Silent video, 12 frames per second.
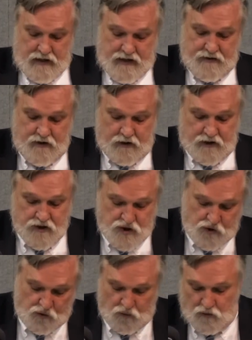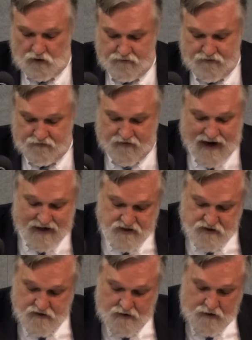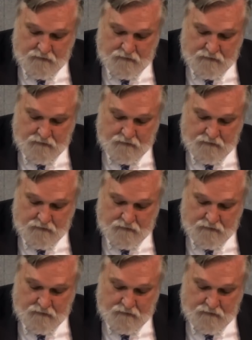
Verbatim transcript: in their construal of the facts